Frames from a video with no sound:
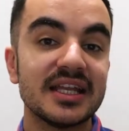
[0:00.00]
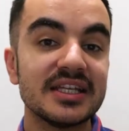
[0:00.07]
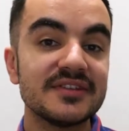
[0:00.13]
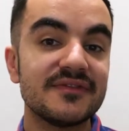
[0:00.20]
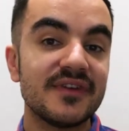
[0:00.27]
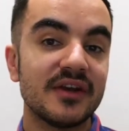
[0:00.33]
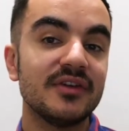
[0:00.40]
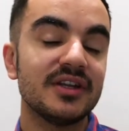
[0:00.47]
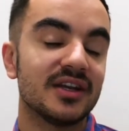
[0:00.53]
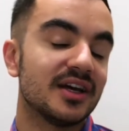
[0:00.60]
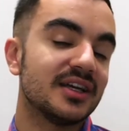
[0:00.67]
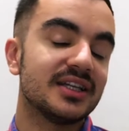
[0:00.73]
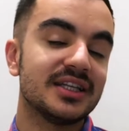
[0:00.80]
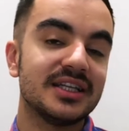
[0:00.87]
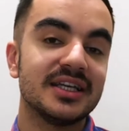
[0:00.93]
then it is very
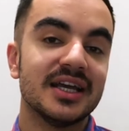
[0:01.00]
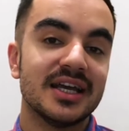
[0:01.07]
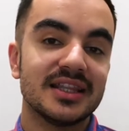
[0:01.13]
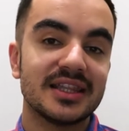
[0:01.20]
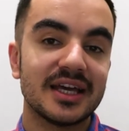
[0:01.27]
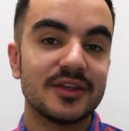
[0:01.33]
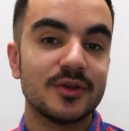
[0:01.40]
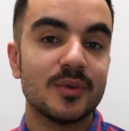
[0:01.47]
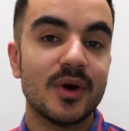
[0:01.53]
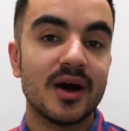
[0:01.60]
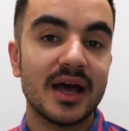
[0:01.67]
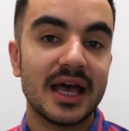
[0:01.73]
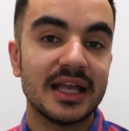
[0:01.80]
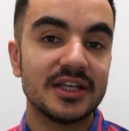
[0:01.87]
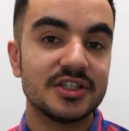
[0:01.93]
likely that you
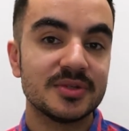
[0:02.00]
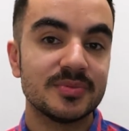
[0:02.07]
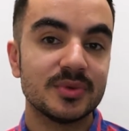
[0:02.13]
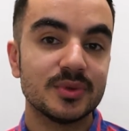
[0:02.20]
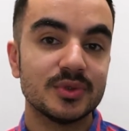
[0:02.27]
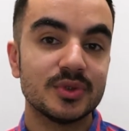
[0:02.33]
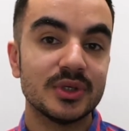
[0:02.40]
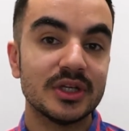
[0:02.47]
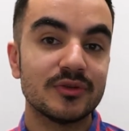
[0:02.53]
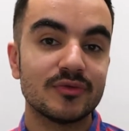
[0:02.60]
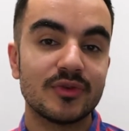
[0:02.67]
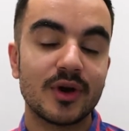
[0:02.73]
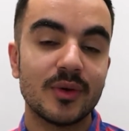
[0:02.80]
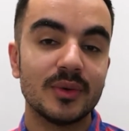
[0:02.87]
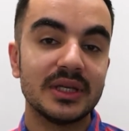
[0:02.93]
are eligible to
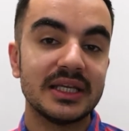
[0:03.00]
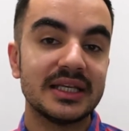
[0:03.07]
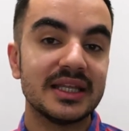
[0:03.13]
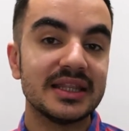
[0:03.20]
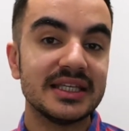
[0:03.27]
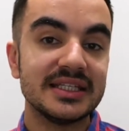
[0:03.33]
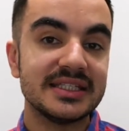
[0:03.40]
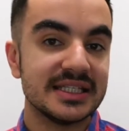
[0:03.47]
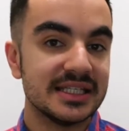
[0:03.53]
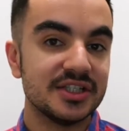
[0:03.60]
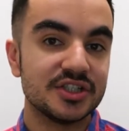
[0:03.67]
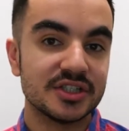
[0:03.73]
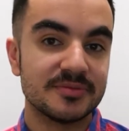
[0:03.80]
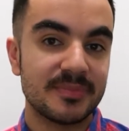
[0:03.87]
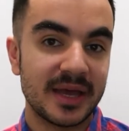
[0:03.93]
enroll in the
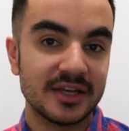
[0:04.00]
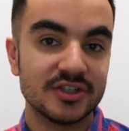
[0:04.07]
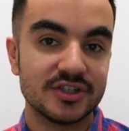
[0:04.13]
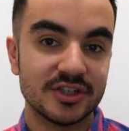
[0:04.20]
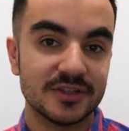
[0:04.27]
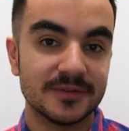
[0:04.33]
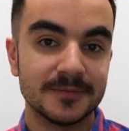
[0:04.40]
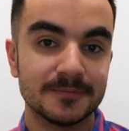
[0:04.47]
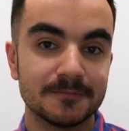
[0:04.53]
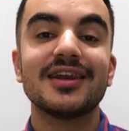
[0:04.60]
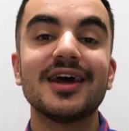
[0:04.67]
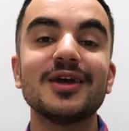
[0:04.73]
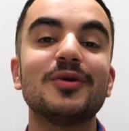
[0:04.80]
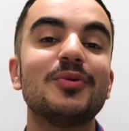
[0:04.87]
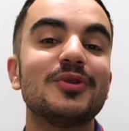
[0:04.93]
teacher's pension.
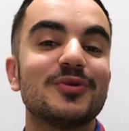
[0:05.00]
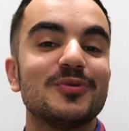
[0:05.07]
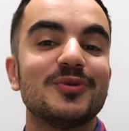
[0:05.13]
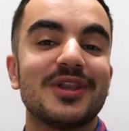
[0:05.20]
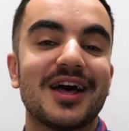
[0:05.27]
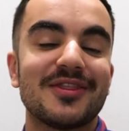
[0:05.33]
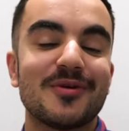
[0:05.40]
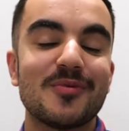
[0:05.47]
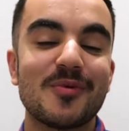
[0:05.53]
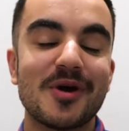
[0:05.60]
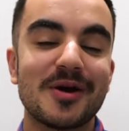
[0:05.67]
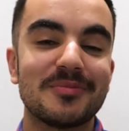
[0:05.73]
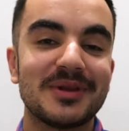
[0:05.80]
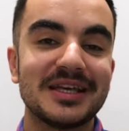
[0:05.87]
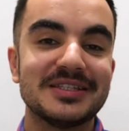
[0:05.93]
Like with all other
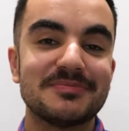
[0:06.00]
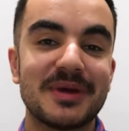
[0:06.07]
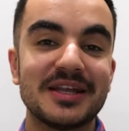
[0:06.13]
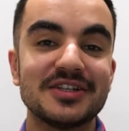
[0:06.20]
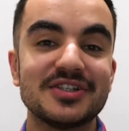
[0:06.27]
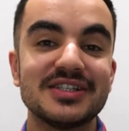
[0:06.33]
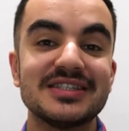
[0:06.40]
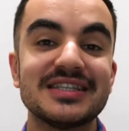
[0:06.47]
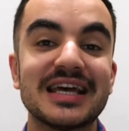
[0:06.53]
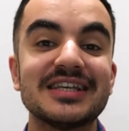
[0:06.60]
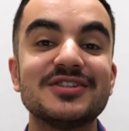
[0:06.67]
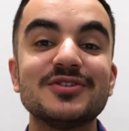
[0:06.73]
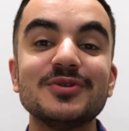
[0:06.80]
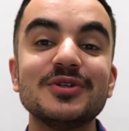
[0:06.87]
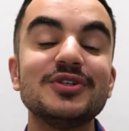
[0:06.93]
workplace pensions,
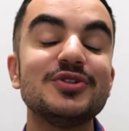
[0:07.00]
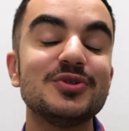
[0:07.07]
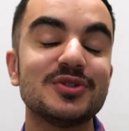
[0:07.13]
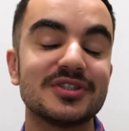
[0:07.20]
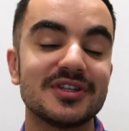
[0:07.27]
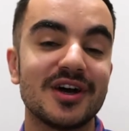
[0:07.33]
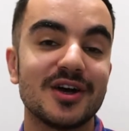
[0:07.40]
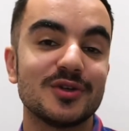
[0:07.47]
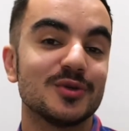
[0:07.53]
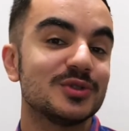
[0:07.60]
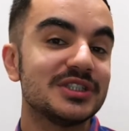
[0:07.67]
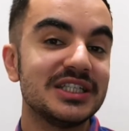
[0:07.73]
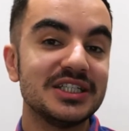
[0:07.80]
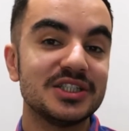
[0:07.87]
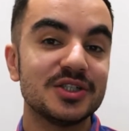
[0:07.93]
as soon as you start your
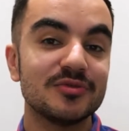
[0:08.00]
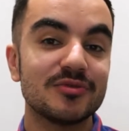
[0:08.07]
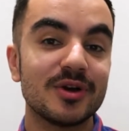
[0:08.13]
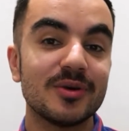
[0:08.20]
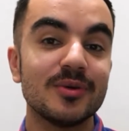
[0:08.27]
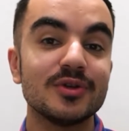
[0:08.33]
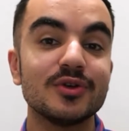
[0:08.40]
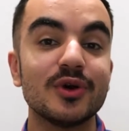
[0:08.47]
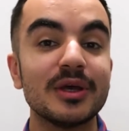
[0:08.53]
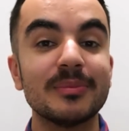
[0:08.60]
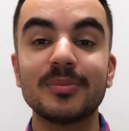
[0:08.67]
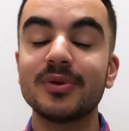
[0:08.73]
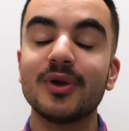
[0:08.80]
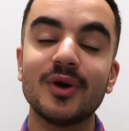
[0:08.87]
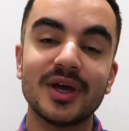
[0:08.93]
teaching role, your
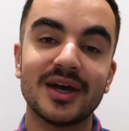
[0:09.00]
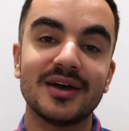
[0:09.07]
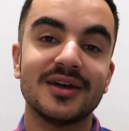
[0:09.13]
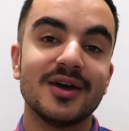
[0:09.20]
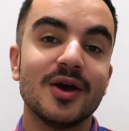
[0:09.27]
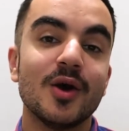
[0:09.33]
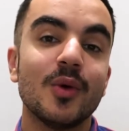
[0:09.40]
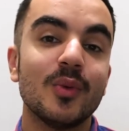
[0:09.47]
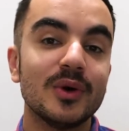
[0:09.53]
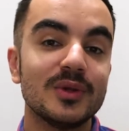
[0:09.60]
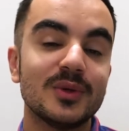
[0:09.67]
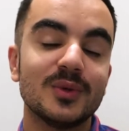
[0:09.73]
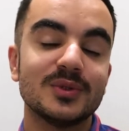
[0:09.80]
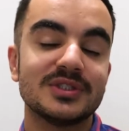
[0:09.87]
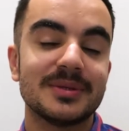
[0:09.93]
employer will
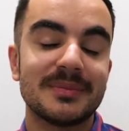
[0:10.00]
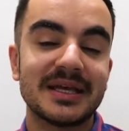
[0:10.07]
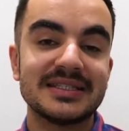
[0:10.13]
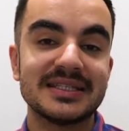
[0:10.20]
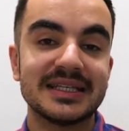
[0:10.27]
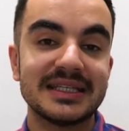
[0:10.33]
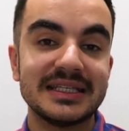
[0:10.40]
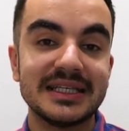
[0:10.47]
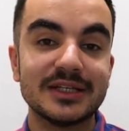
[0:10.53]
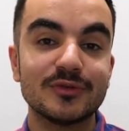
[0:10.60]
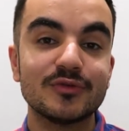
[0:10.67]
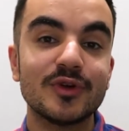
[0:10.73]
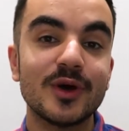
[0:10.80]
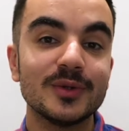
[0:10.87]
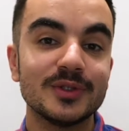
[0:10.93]
automatically
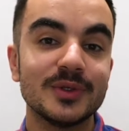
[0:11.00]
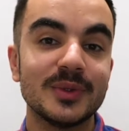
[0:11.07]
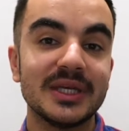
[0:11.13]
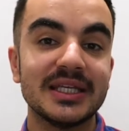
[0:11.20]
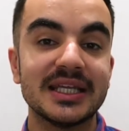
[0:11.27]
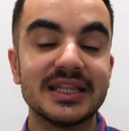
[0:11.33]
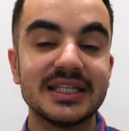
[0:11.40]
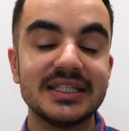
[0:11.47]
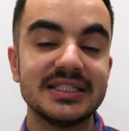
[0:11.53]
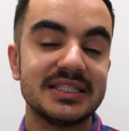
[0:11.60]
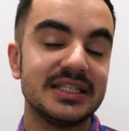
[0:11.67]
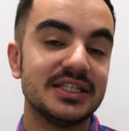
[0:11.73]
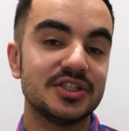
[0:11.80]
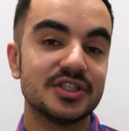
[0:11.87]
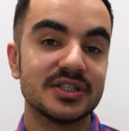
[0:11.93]
enroll you in the
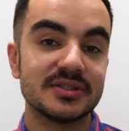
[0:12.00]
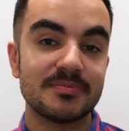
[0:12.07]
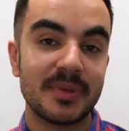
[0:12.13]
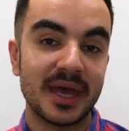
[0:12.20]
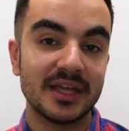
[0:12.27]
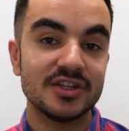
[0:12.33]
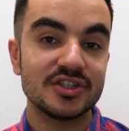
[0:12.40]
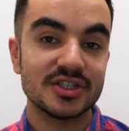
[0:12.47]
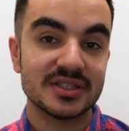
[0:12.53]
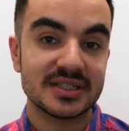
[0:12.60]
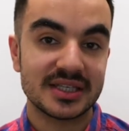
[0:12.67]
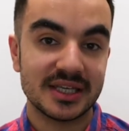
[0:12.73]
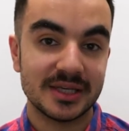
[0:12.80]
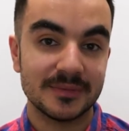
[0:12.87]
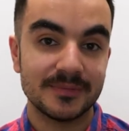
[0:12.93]
teacher's pension
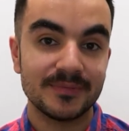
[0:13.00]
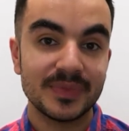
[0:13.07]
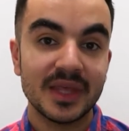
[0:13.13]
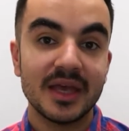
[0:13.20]
scheme.